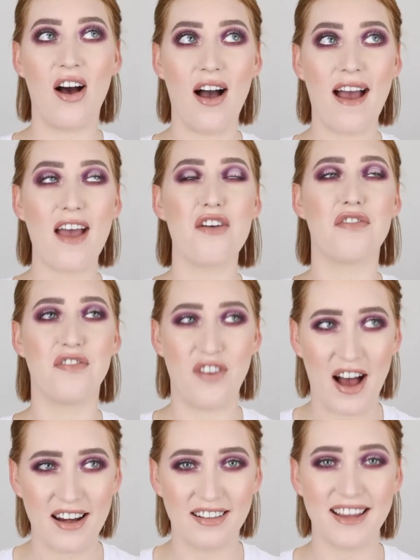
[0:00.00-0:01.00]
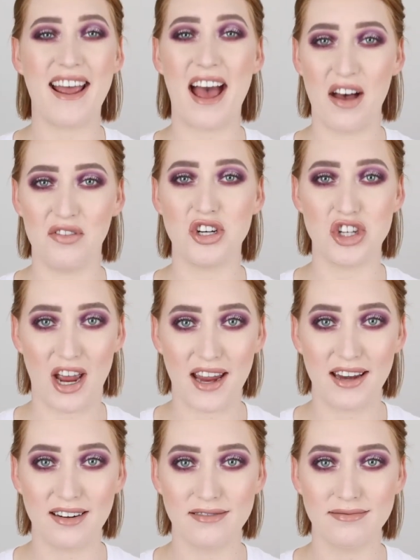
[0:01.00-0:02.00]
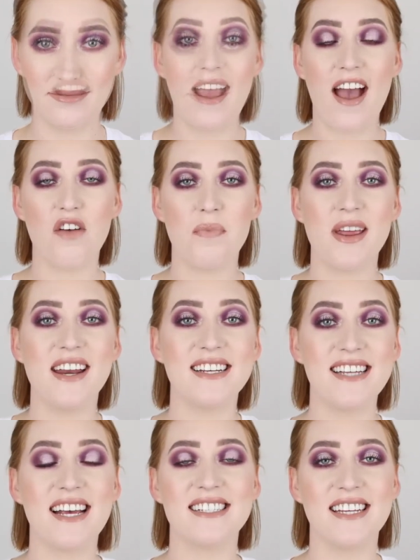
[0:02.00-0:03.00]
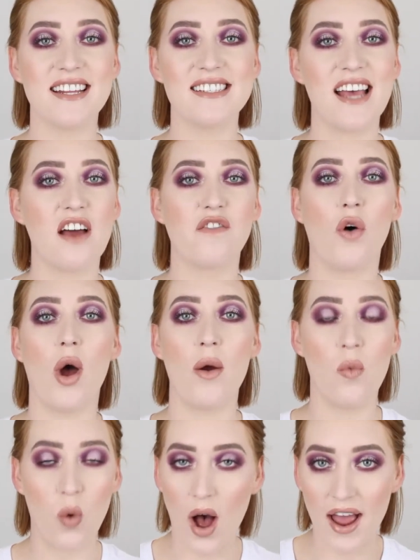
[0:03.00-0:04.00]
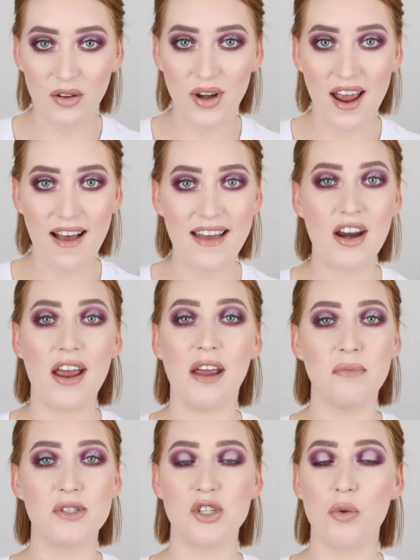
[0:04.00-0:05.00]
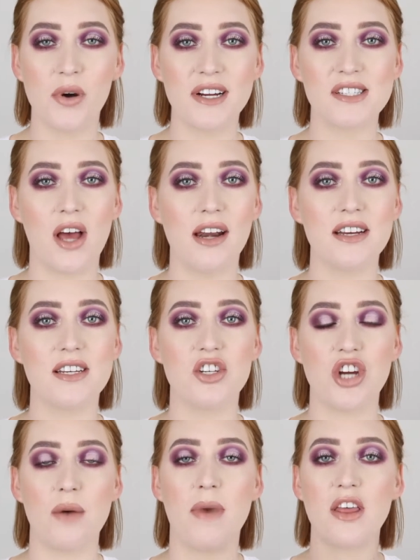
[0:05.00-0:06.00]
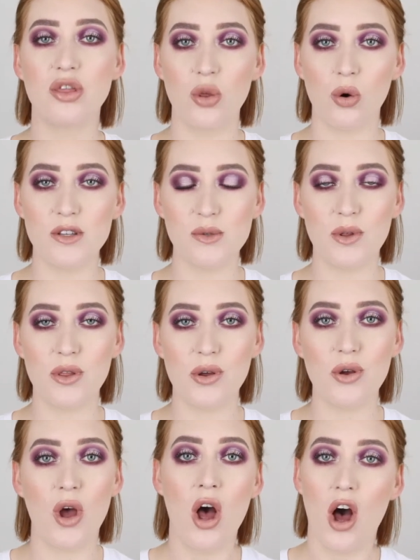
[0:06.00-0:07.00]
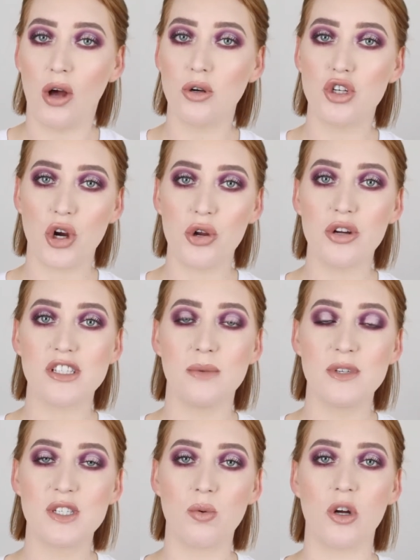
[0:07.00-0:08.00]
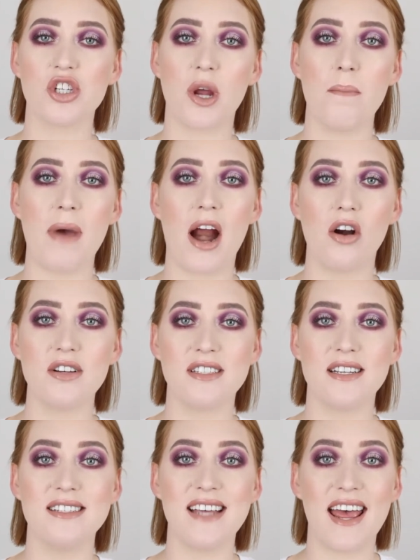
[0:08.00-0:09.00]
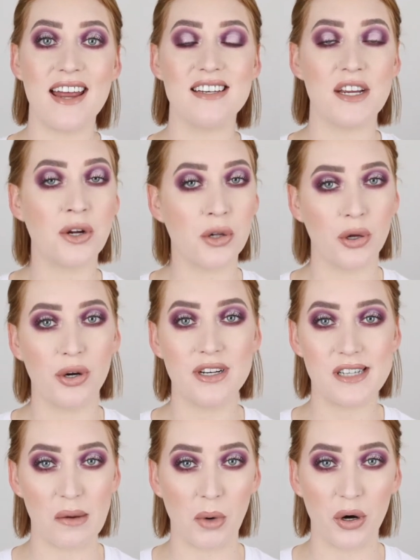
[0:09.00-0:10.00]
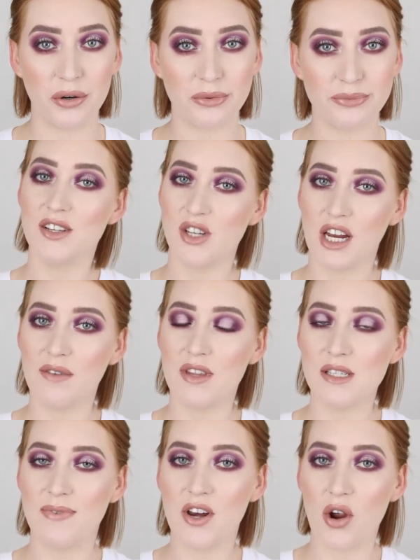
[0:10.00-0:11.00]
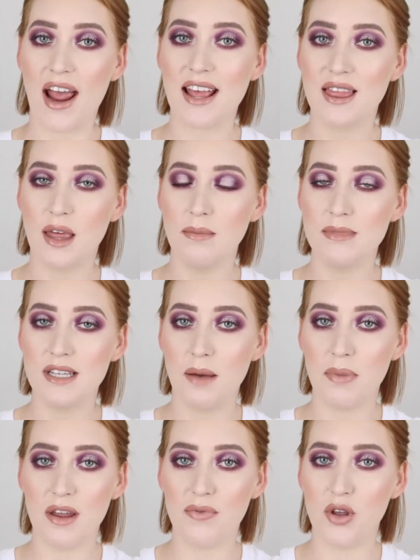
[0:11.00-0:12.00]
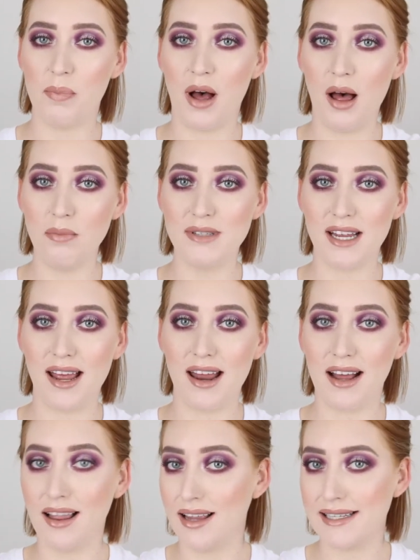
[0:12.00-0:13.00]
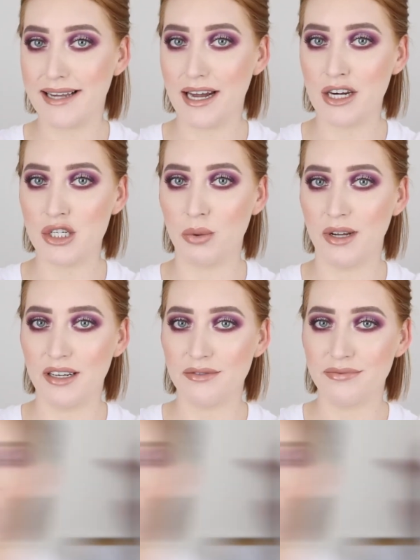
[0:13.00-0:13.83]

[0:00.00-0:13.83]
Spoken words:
I finally have a shade. I have been testing this out for a while now and I am super excited to share my thoughts with you. I'll show you some swatch comparisons and include a demo. So give this video a thumbs up if you're pumped, and let's get into it.